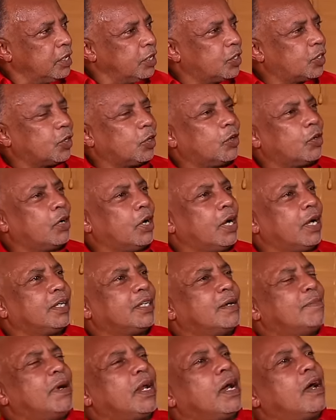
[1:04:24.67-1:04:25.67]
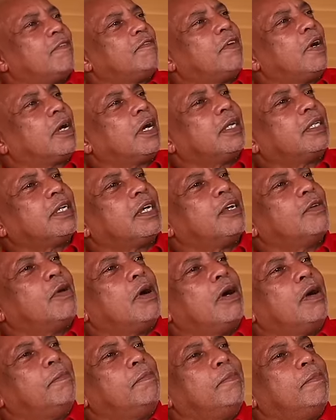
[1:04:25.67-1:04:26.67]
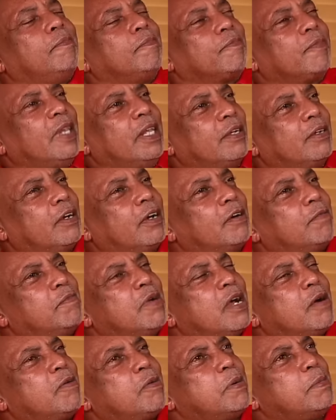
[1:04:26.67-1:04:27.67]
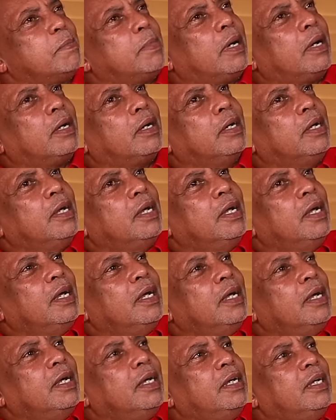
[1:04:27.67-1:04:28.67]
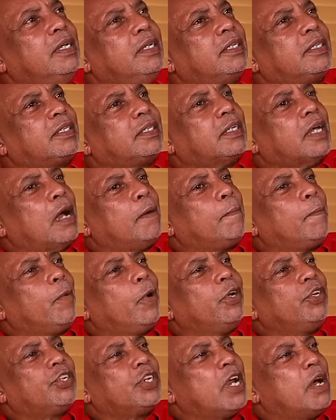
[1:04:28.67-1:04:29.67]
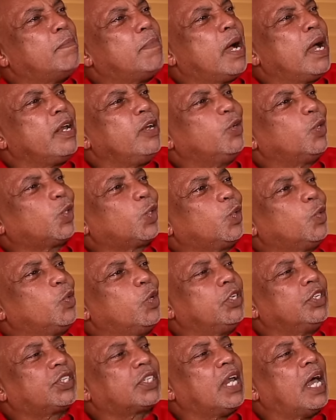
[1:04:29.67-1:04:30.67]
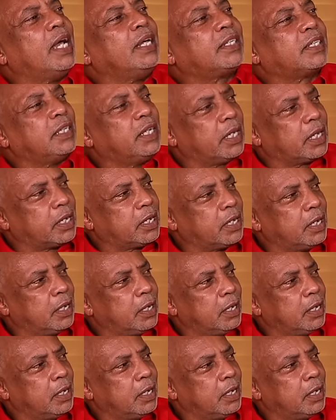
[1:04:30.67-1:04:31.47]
So as a matter of fact, I tell you what happened. I mean, I remember is a bridge in a mine used to own Sly Slick.